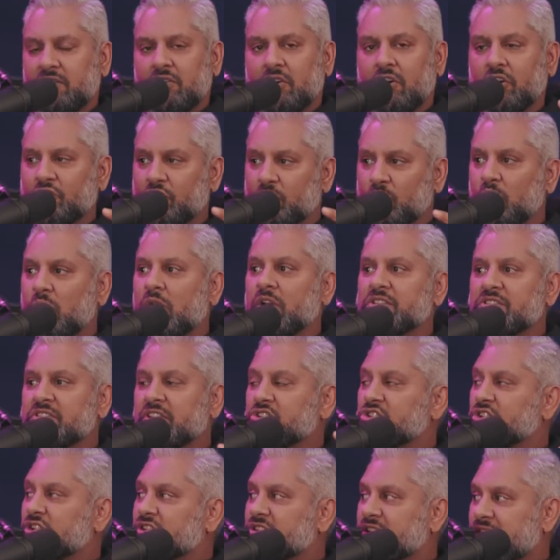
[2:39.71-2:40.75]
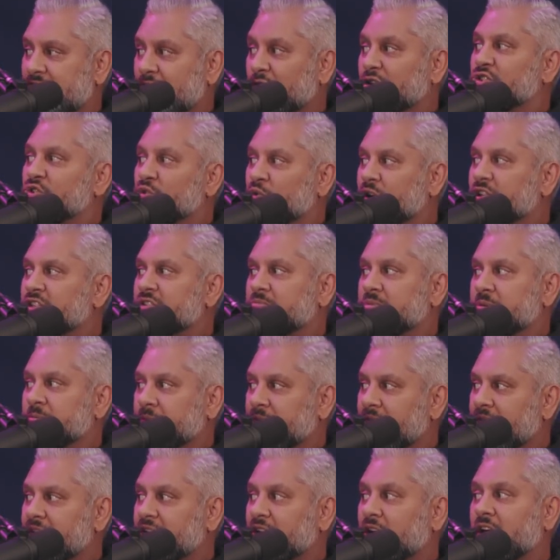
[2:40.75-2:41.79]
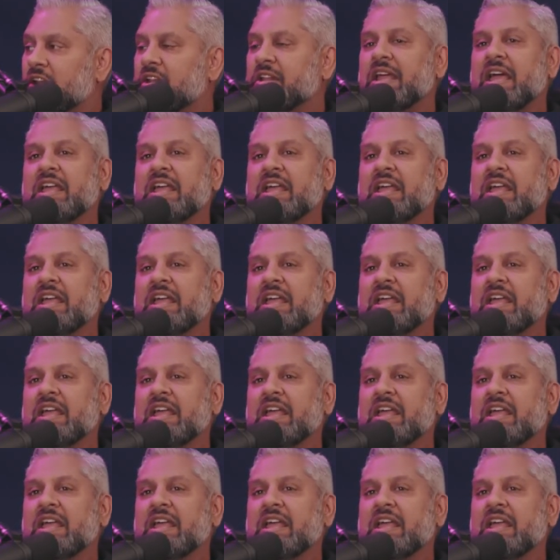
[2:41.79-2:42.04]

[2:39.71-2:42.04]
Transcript: Are the ones that should tell you what should be played on it.